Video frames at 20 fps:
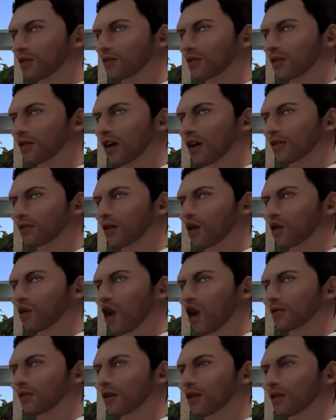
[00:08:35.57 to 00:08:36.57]

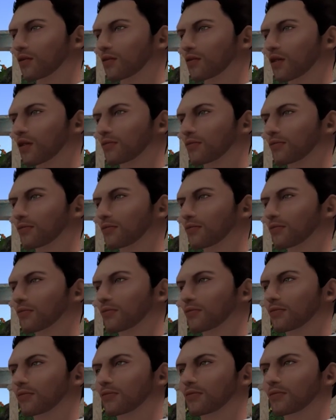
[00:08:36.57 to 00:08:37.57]
together.
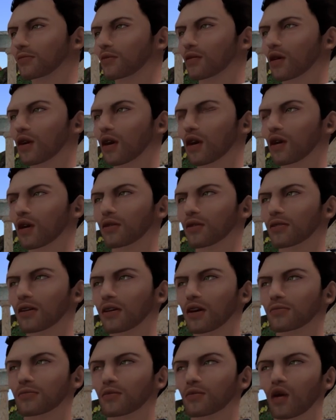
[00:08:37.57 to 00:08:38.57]
The next
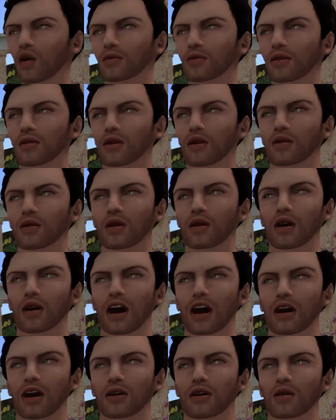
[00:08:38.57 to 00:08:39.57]
point, and I
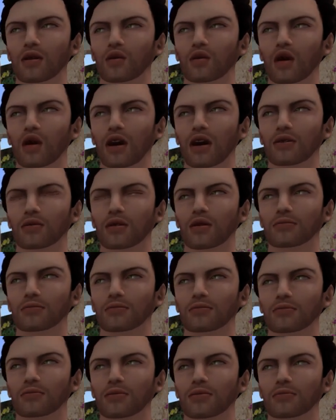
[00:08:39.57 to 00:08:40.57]
already start
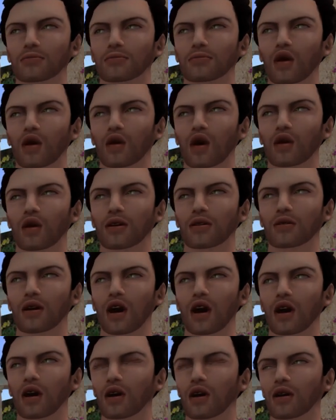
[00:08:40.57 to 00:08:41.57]
talking
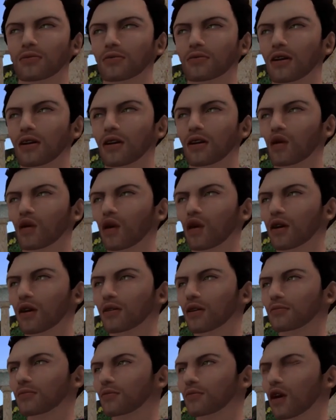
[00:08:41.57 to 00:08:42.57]
about, but I want to
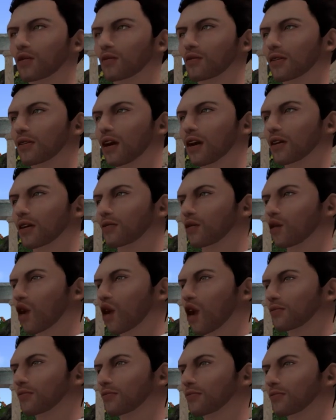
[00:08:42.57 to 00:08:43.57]
bring back to the
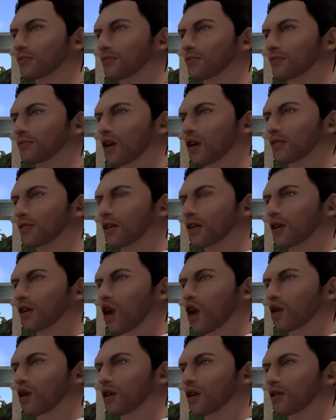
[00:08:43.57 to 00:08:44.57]
room.
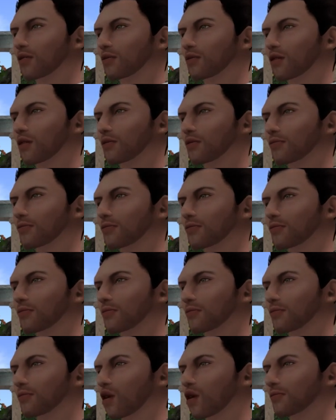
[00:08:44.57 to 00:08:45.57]

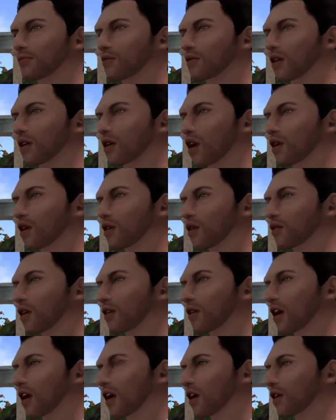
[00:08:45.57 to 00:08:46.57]
Why do you
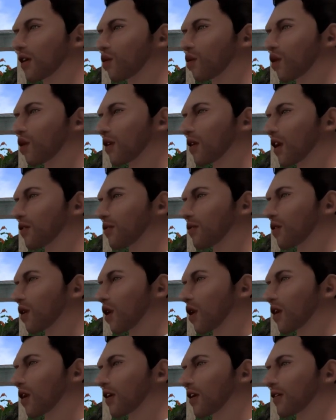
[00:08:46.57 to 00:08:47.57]
think it's so important to
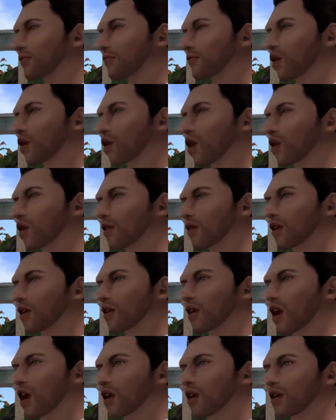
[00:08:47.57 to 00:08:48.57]
discuss about
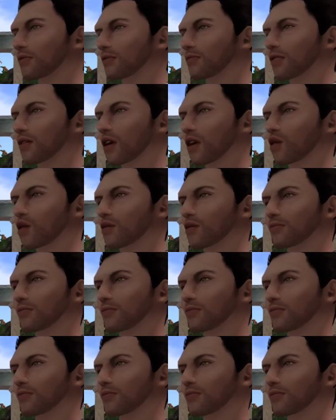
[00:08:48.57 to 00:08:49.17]
loneliness?